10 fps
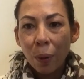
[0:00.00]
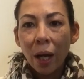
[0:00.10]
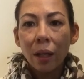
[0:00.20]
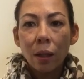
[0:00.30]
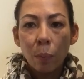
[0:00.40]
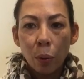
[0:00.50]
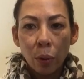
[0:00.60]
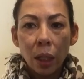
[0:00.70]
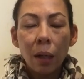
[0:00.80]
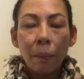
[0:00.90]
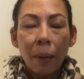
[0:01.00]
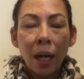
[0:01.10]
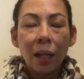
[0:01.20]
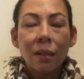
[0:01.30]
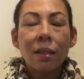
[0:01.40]
but the point it
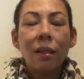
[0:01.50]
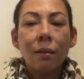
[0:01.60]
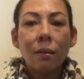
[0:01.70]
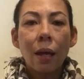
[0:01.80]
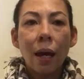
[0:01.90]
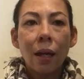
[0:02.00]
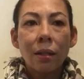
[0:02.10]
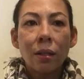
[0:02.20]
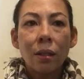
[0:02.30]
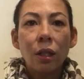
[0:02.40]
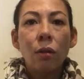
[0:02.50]
makes is that